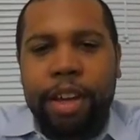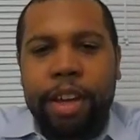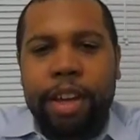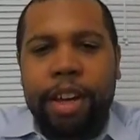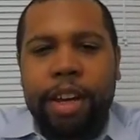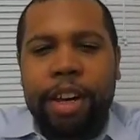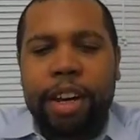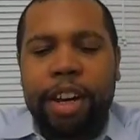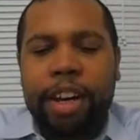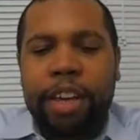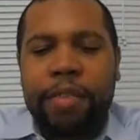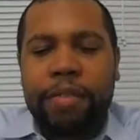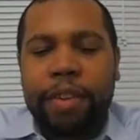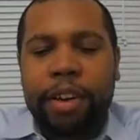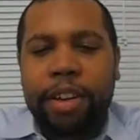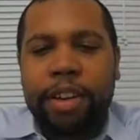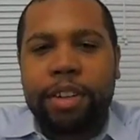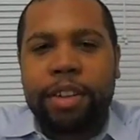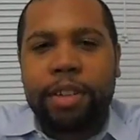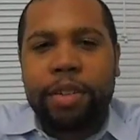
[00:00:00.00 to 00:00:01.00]
In any
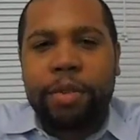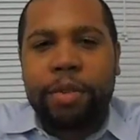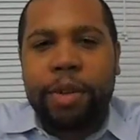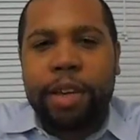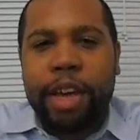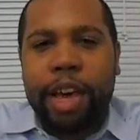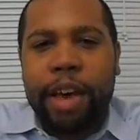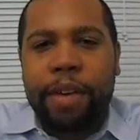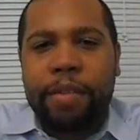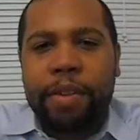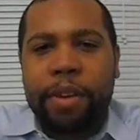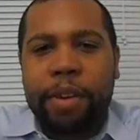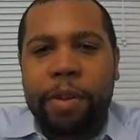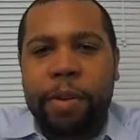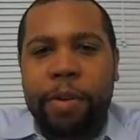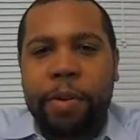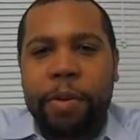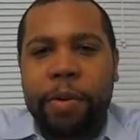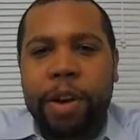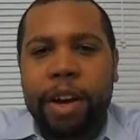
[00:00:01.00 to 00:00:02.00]
event, we have a
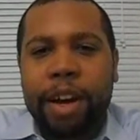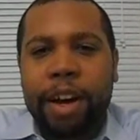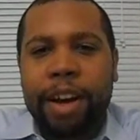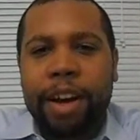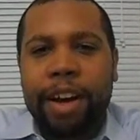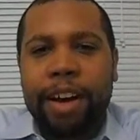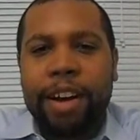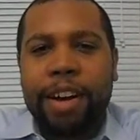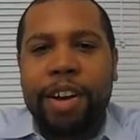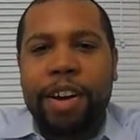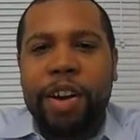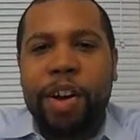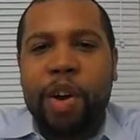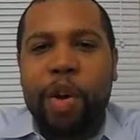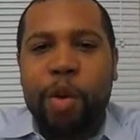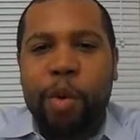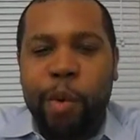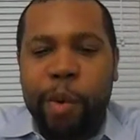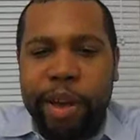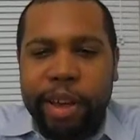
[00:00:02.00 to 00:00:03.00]
little
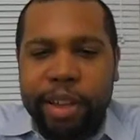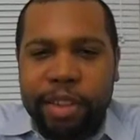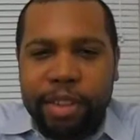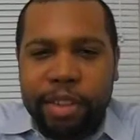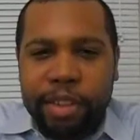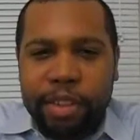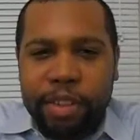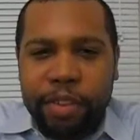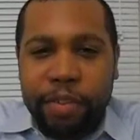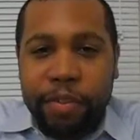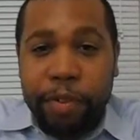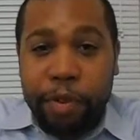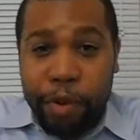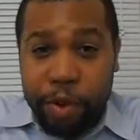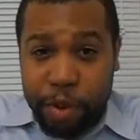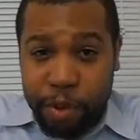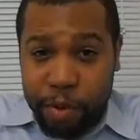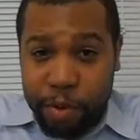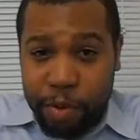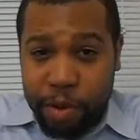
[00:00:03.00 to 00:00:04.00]
quiz for
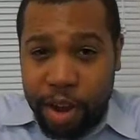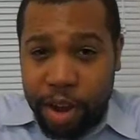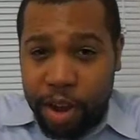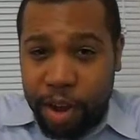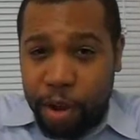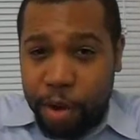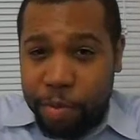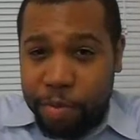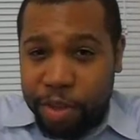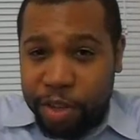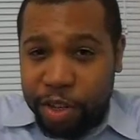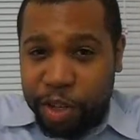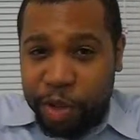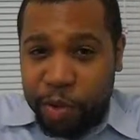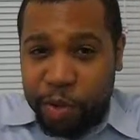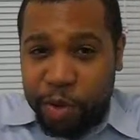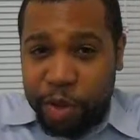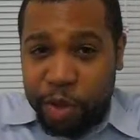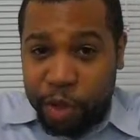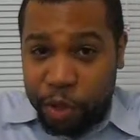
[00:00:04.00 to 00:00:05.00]
you. I hope that
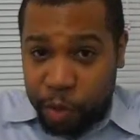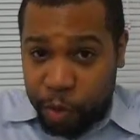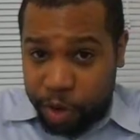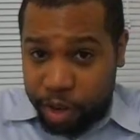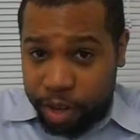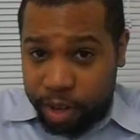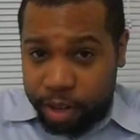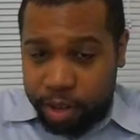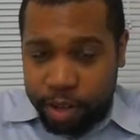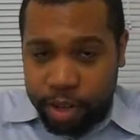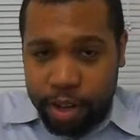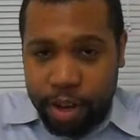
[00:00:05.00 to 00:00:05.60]
you enjoy it.